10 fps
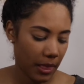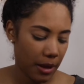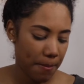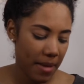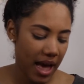a
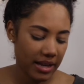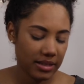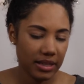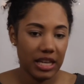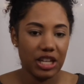
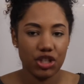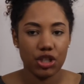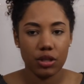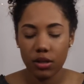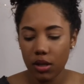
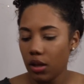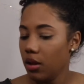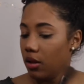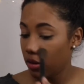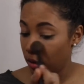matte-ish
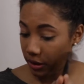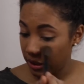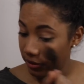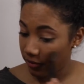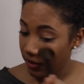
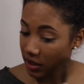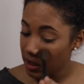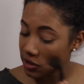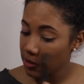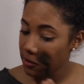looking
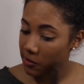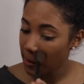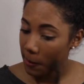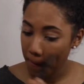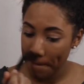finish.
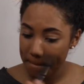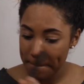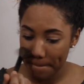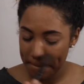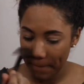
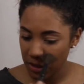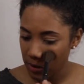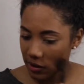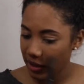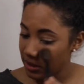So
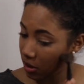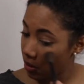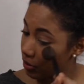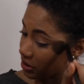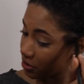I like to
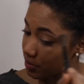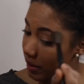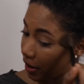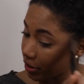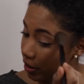always use
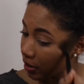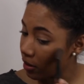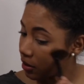powder.